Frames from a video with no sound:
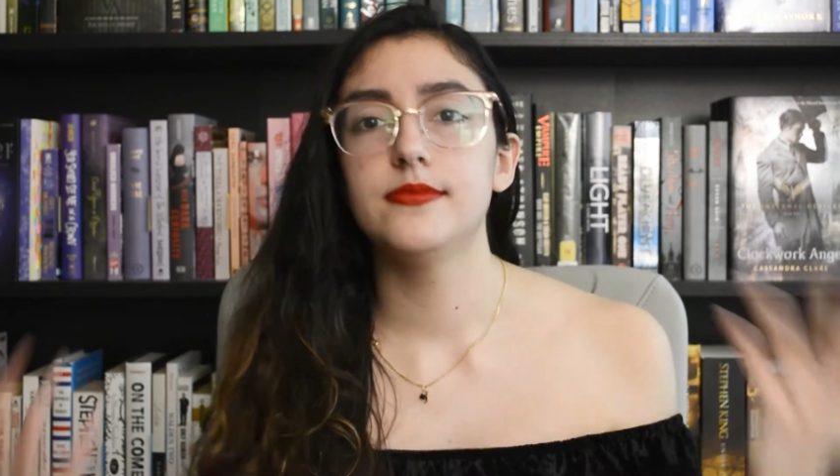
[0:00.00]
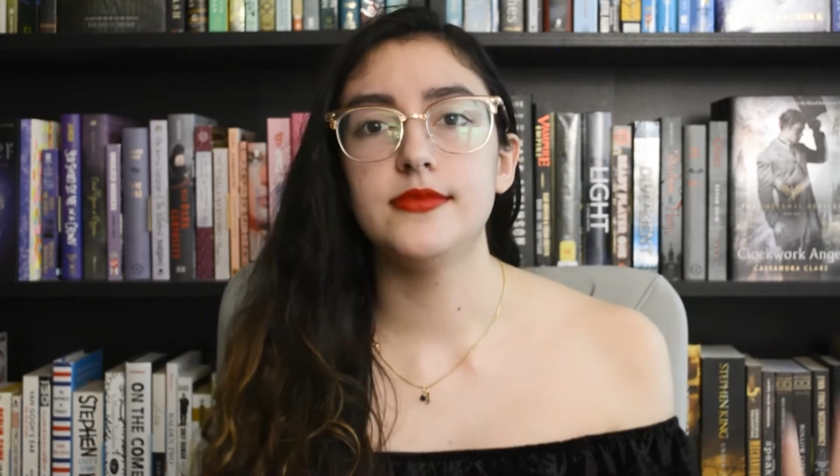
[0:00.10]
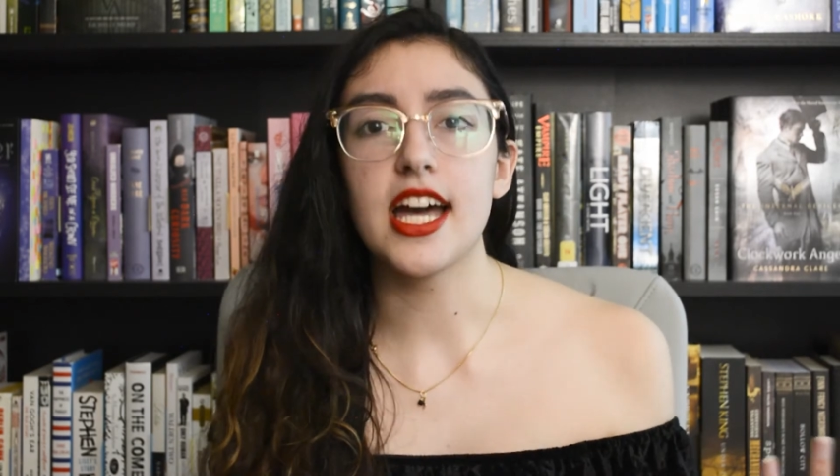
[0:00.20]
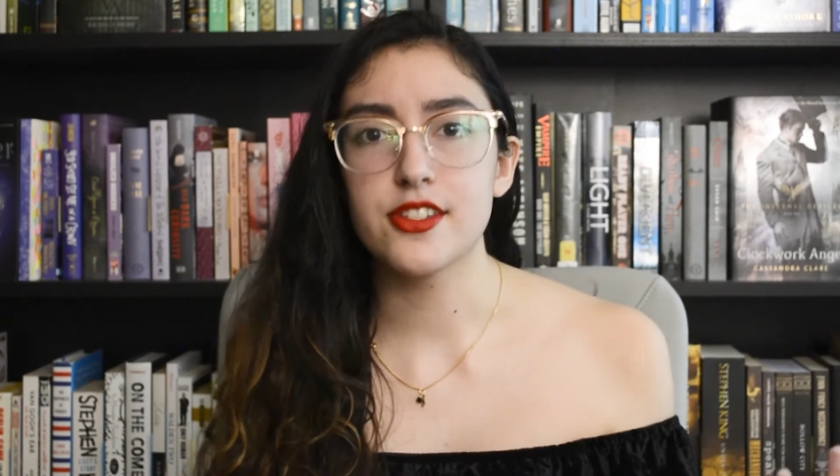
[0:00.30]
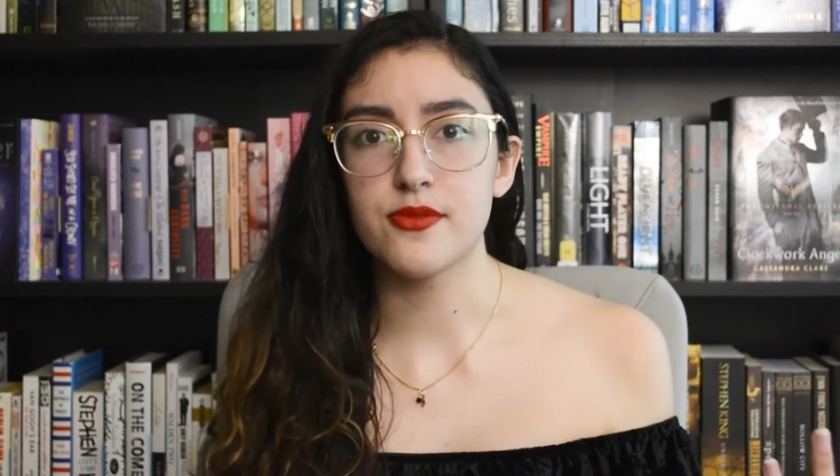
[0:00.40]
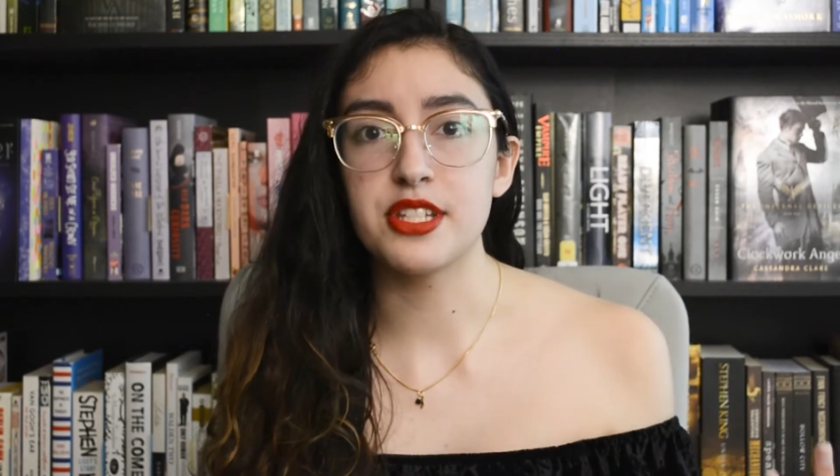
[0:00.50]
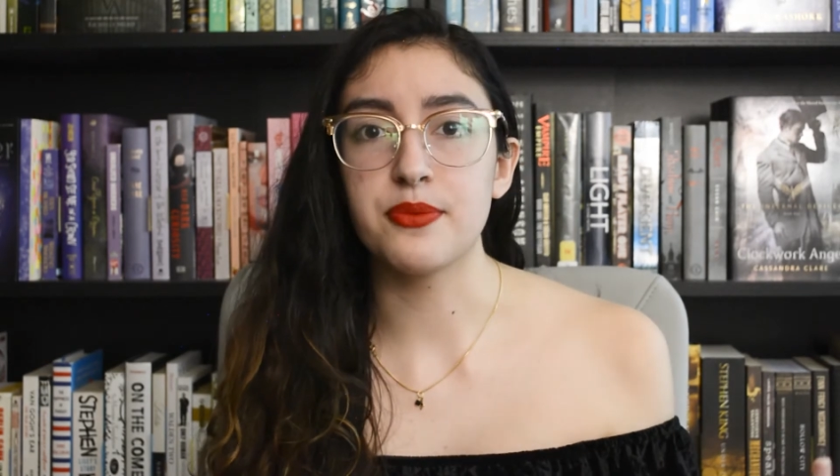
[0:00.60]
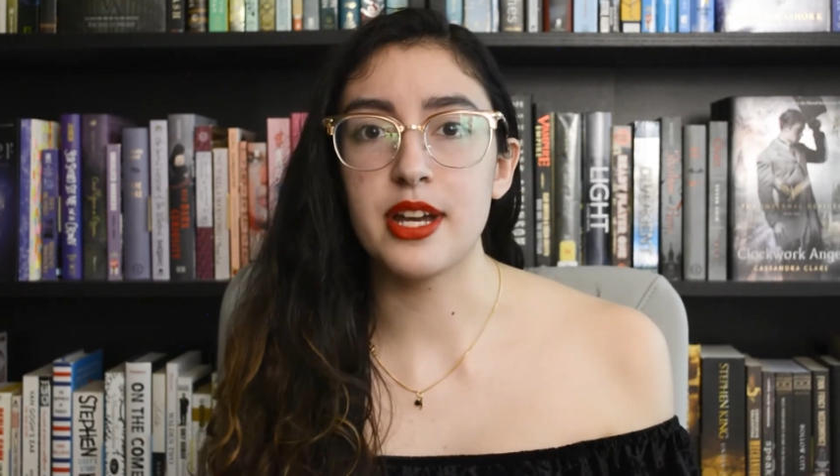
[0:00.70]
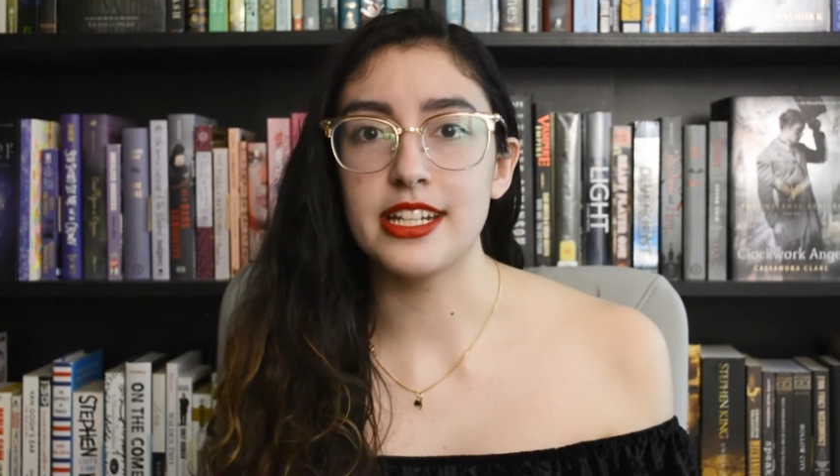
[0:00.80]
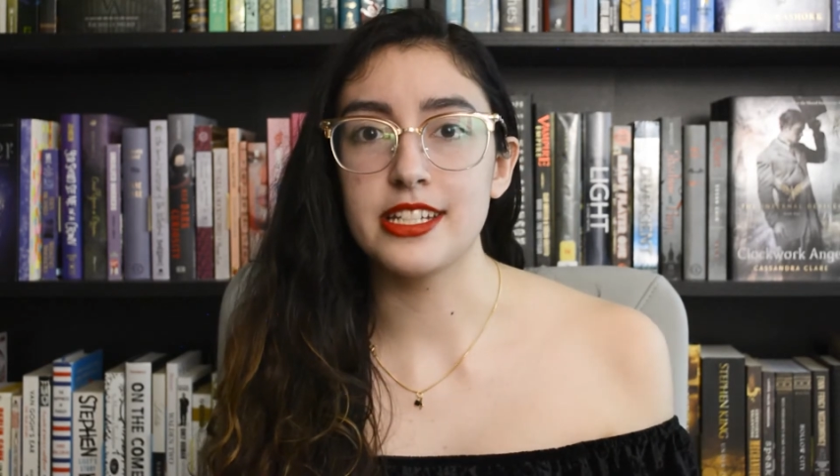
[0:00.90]
That's a reason
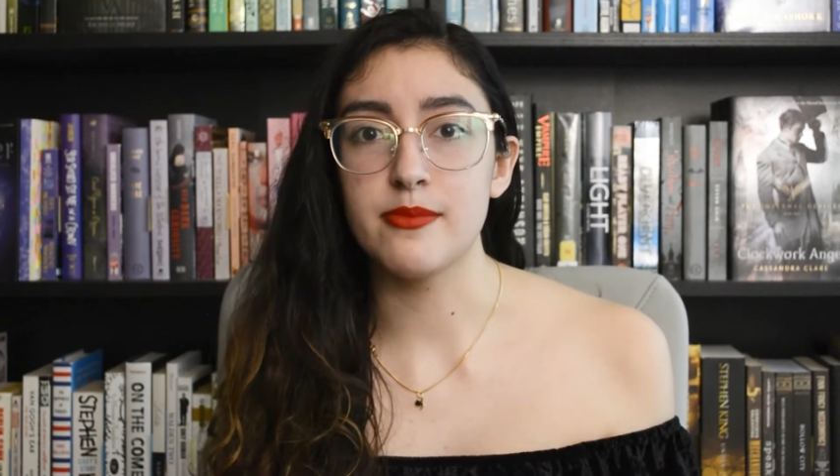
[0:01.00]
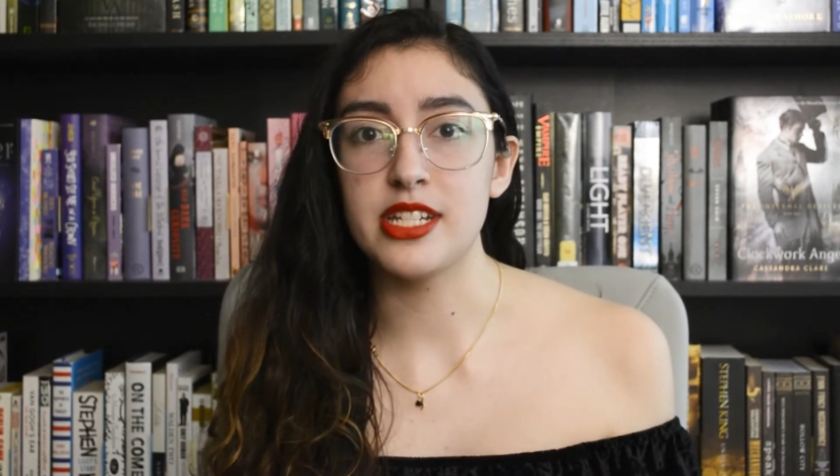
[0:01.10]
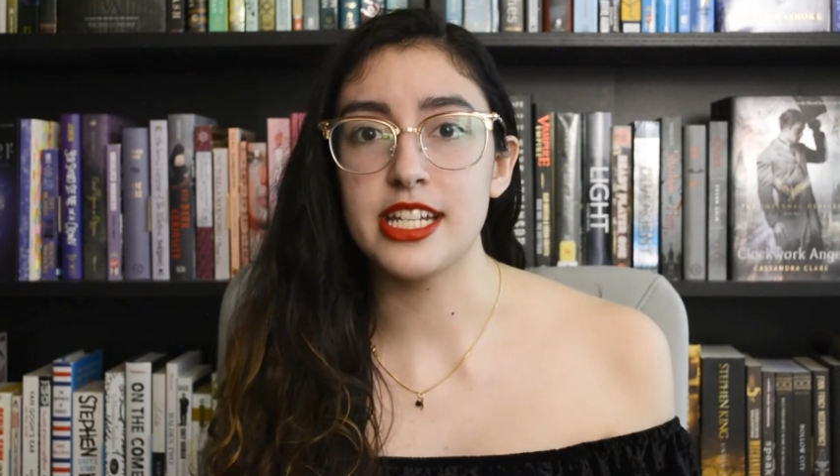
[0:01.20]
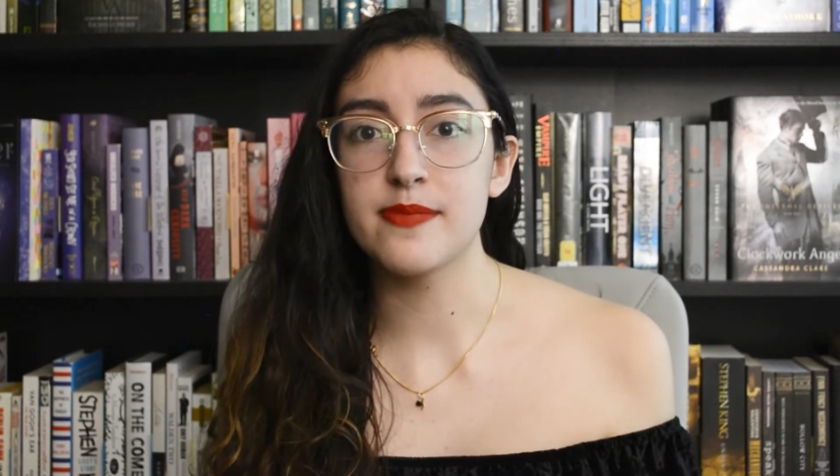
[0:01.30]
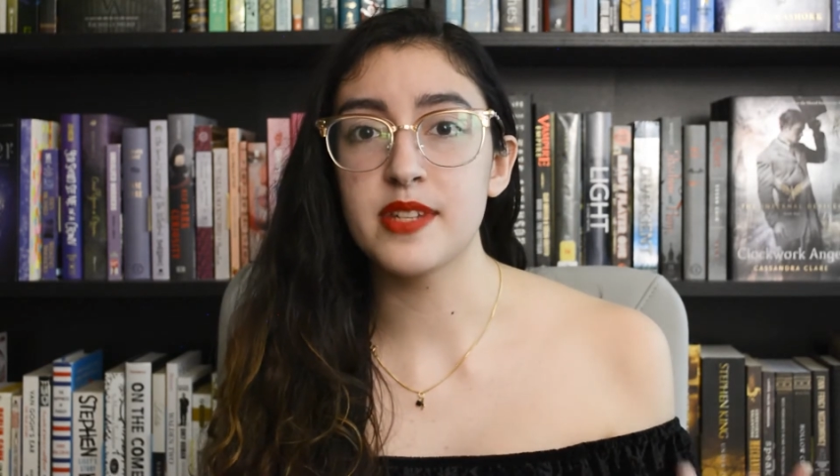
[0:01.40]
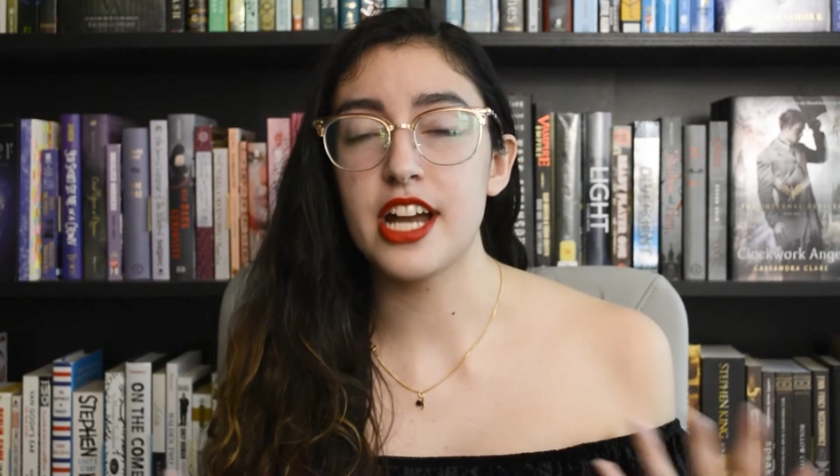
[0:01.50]
why it intimidates me.